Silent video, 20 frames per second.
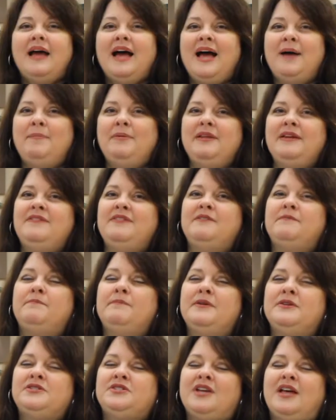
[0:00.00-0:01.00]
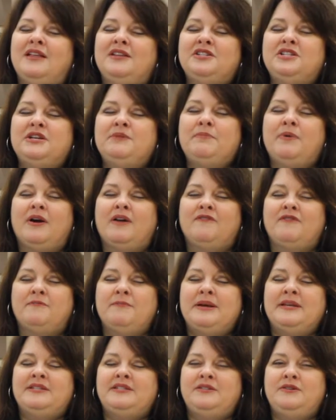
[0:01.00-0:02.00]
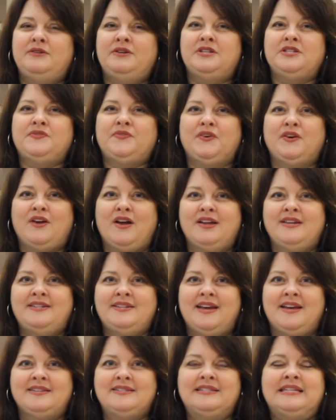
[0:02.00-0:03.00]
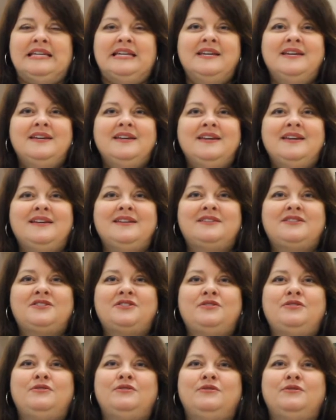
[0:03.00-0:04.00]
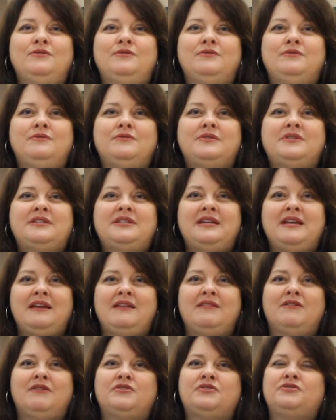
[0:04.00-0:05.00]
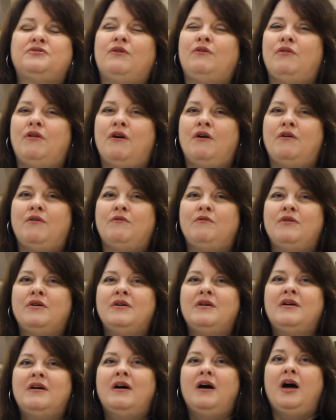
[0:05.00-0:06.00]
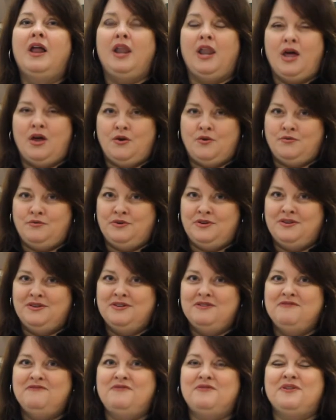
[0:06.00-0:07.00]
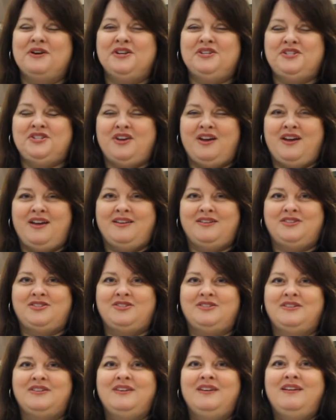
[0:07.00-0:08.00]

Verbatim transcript: I believe the most challenging part for my students for contest is to sing their solo alone for a judge.